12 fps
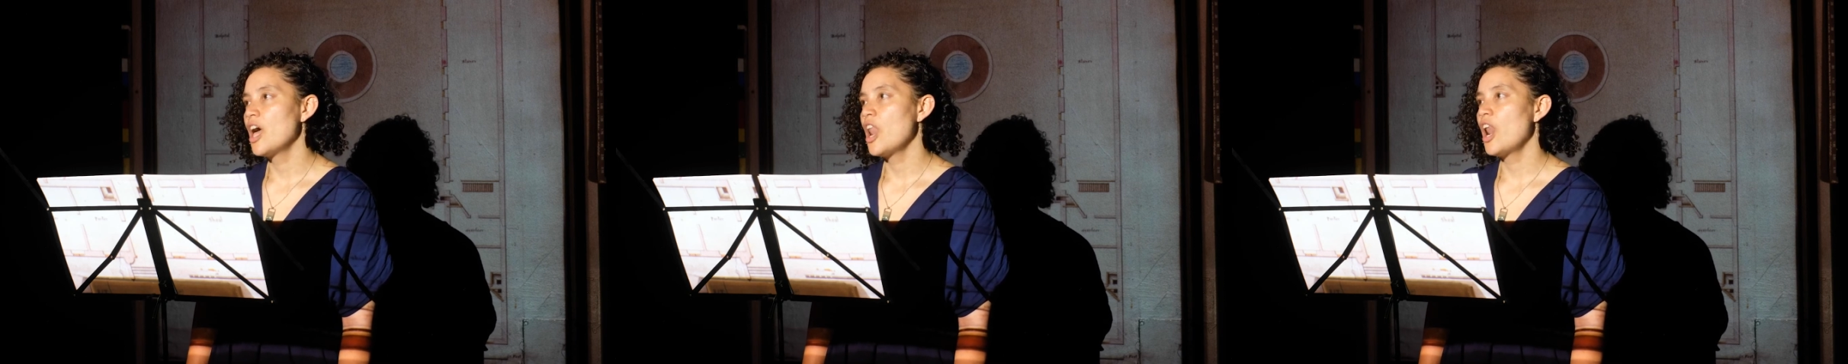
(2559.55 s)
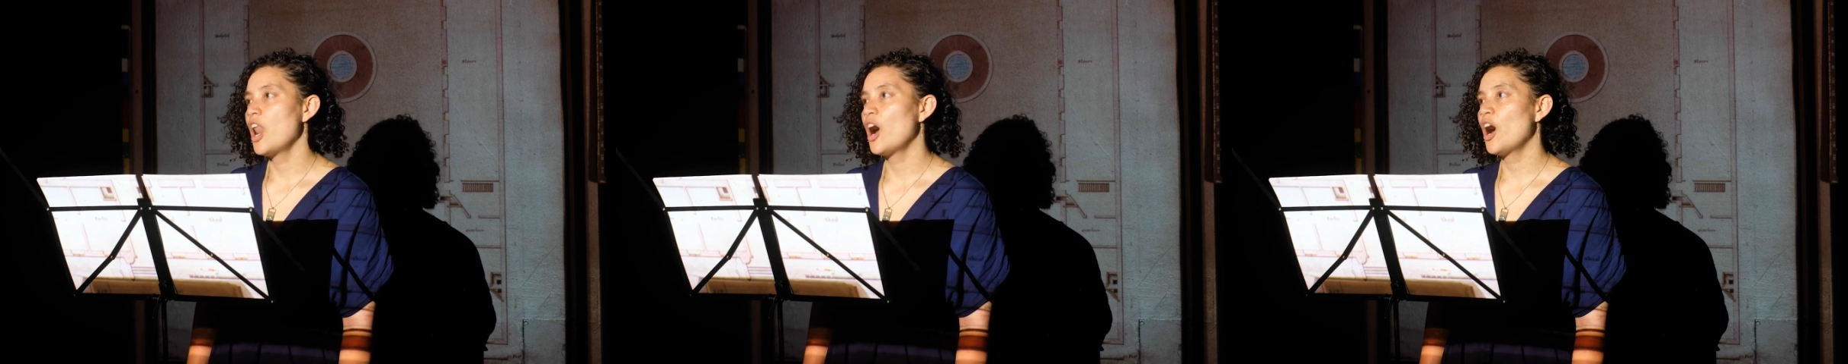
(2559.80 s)

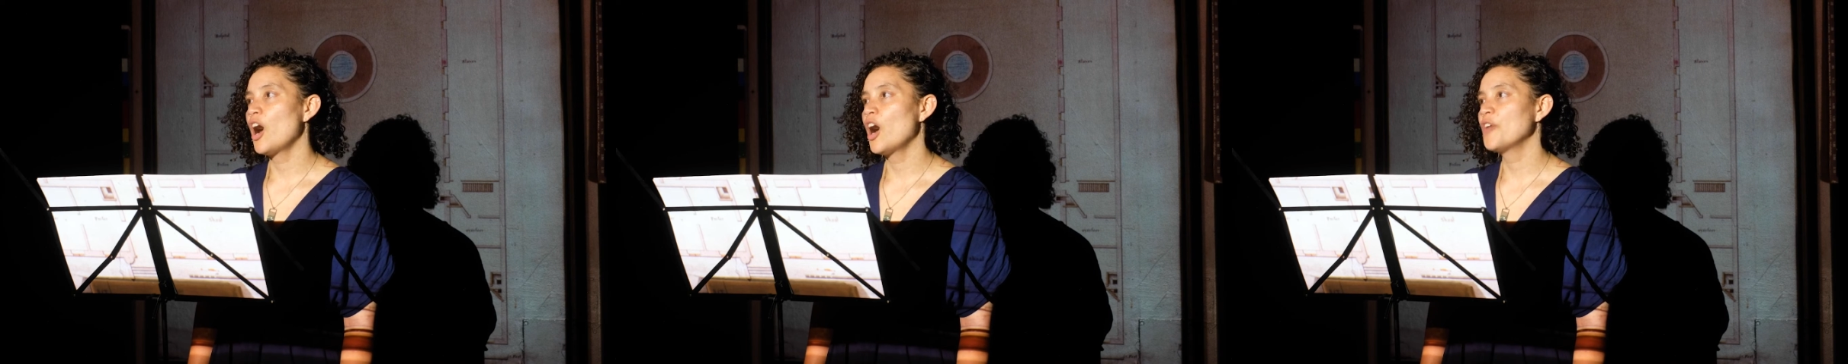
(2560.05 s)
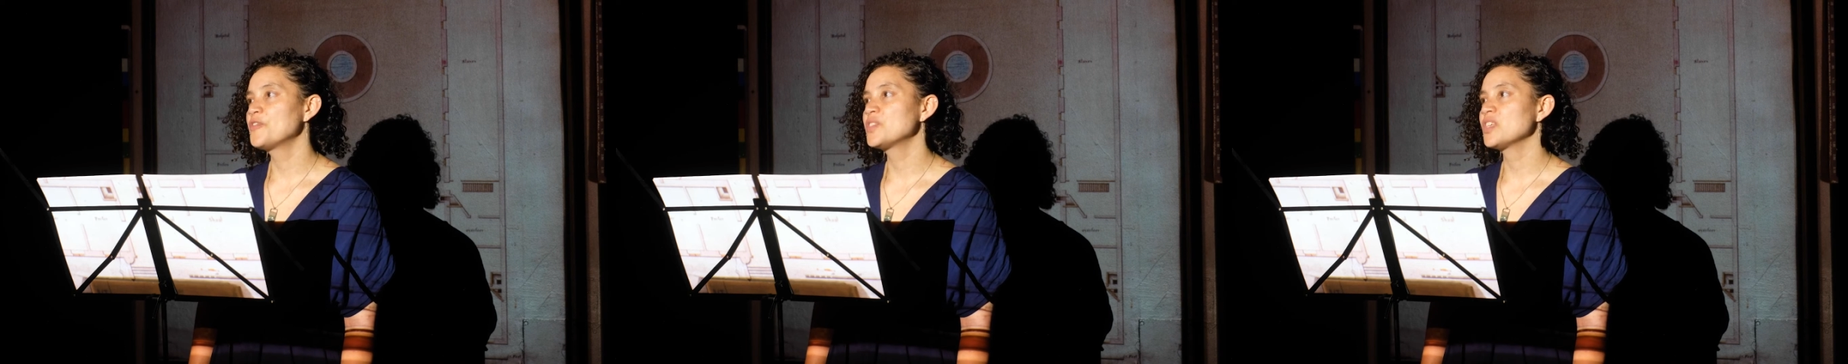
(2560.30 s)

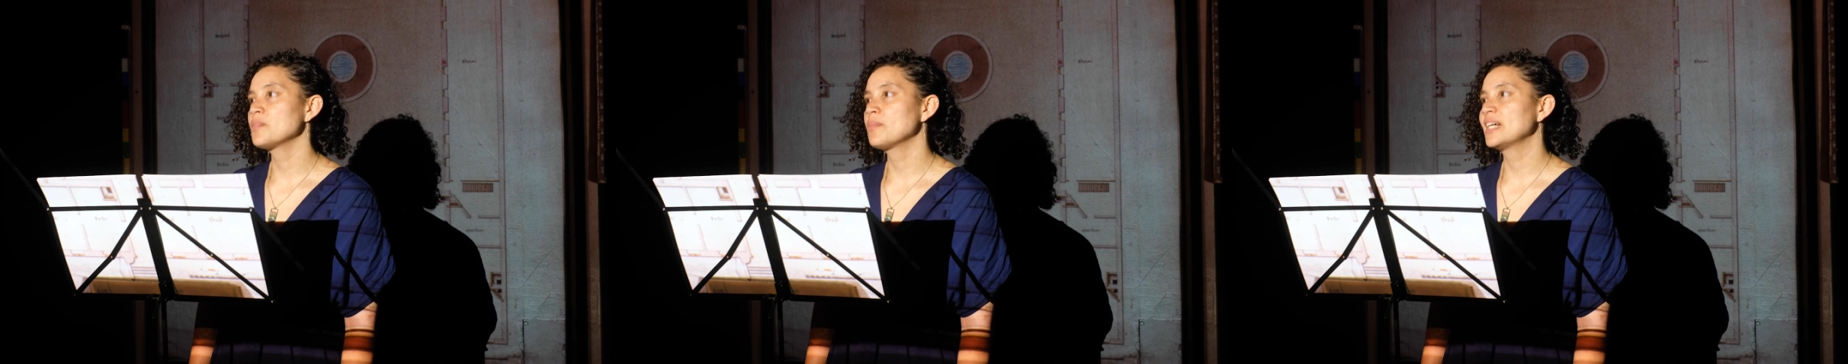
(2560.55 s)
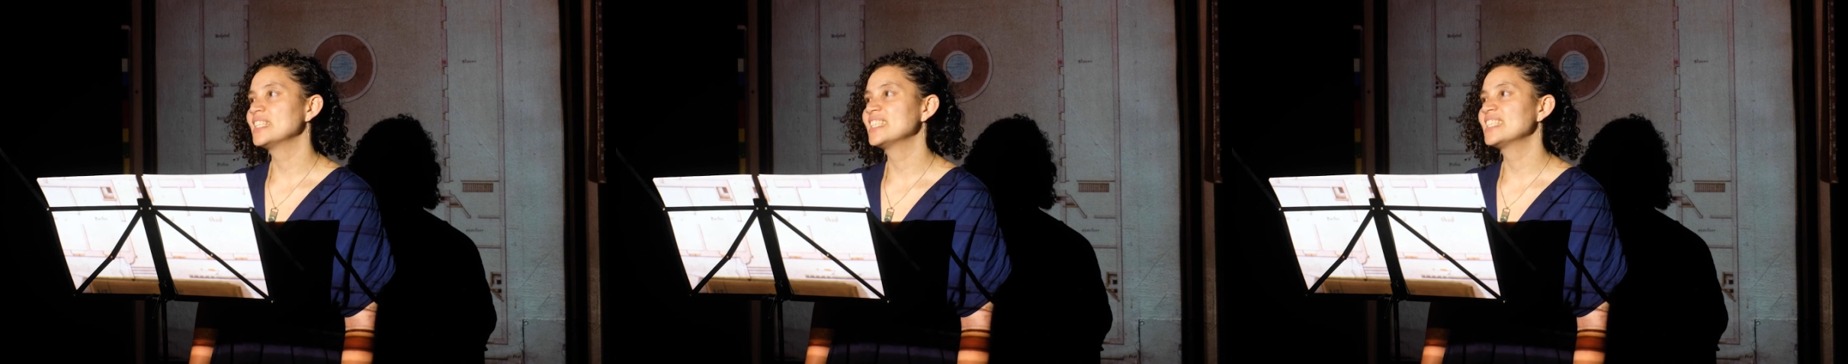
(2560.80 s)
laughs at
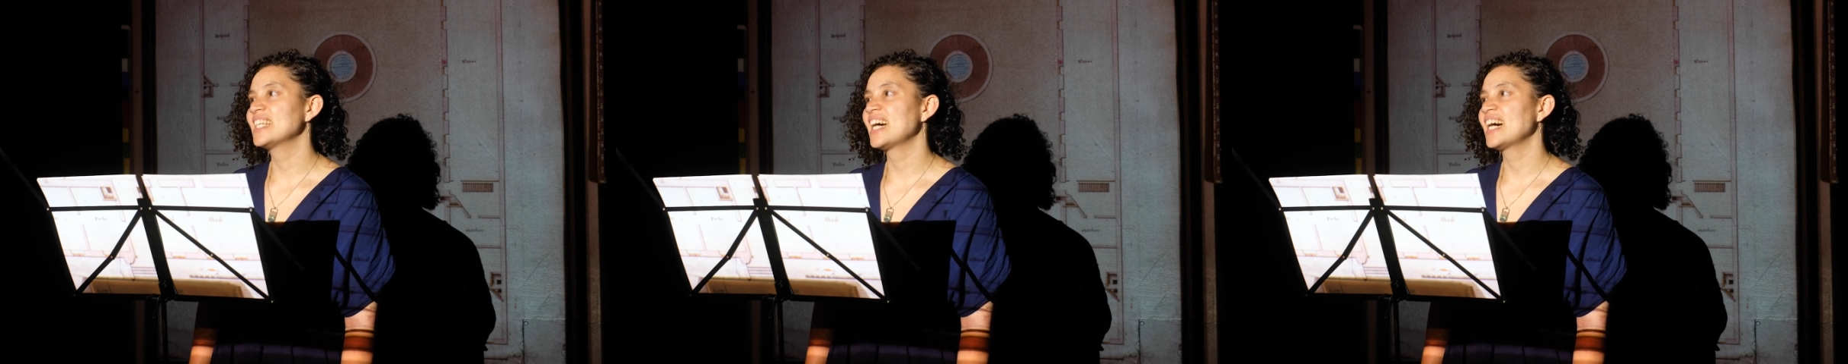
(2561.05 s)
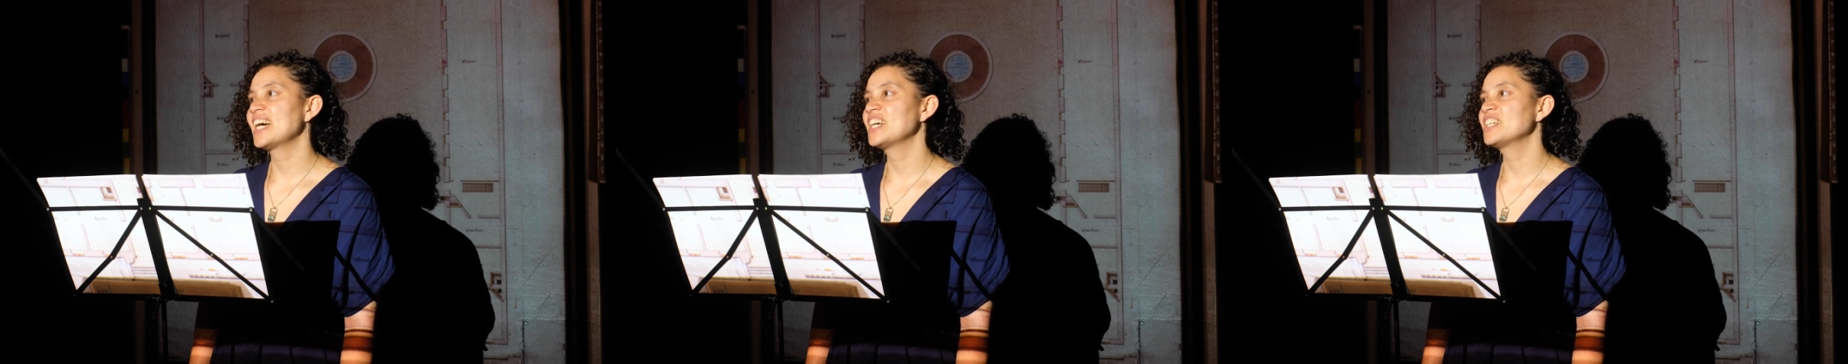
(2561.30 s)
my
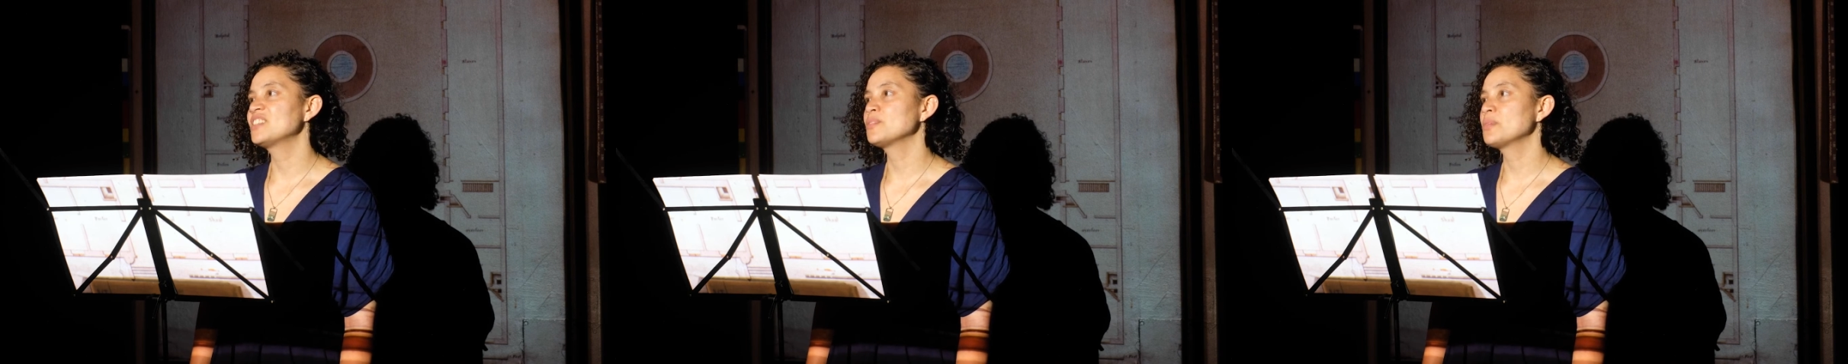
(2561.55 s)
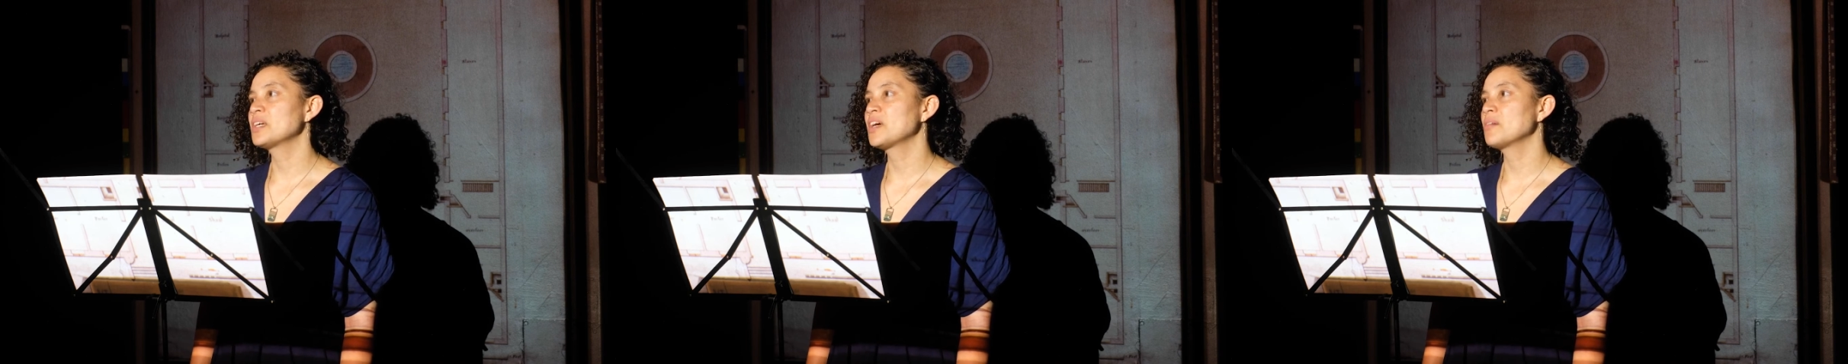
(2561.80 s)
desire to
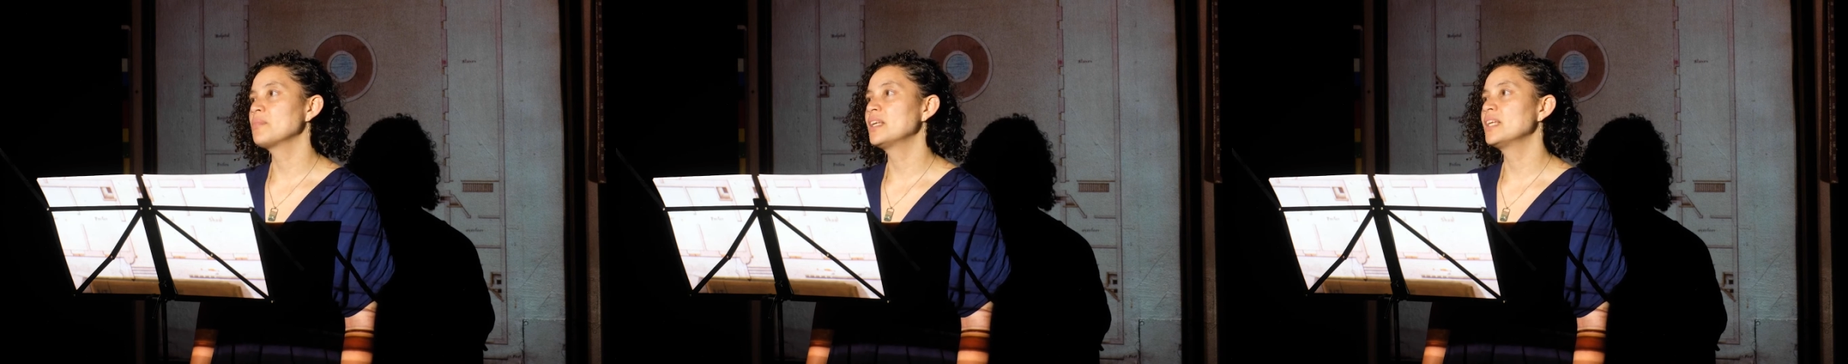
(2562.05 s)
become